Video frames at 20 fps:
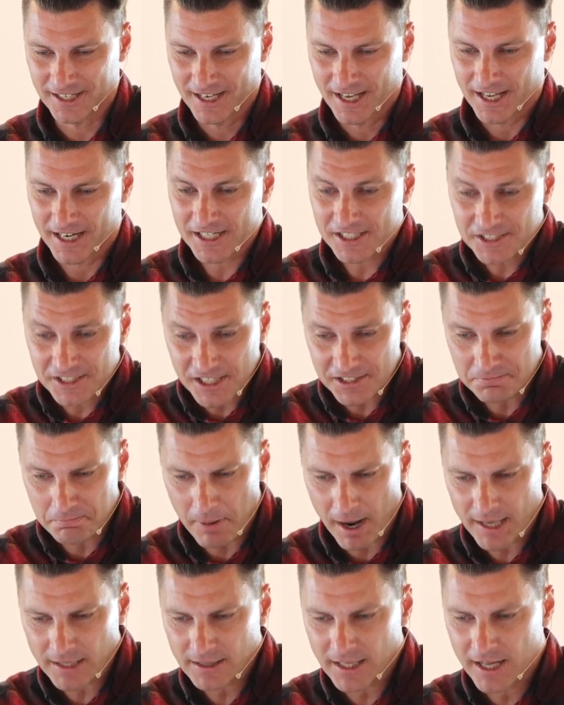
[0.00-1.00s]
And he says,
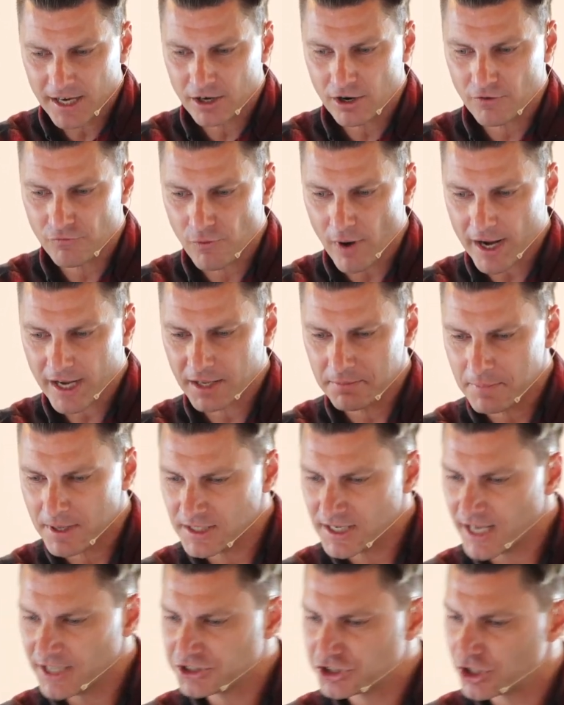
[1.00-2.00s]
My letter of
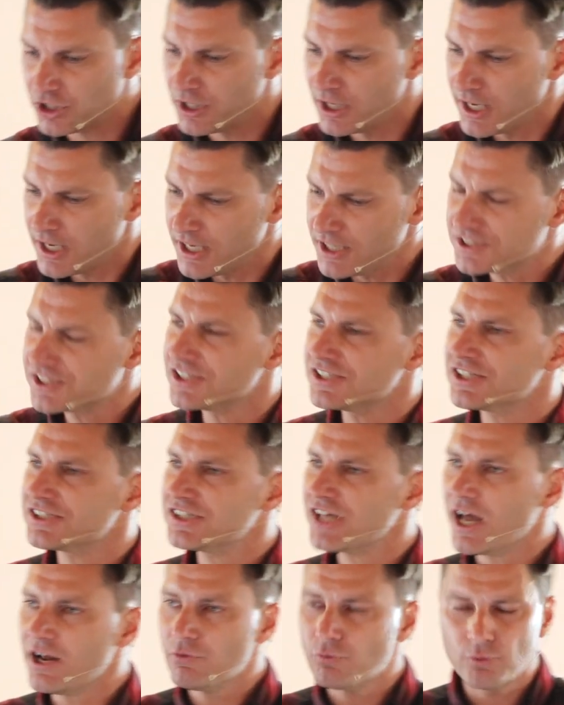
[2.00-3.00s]
recommendation, he says, it's
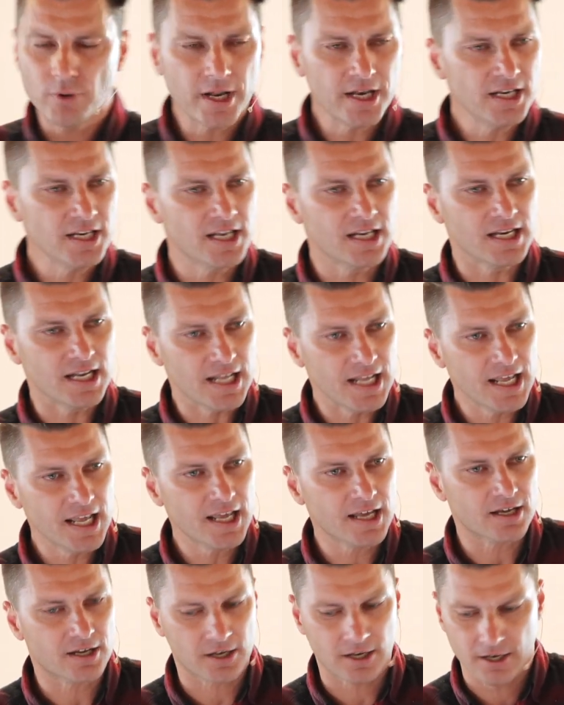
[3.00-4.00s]
not written in ink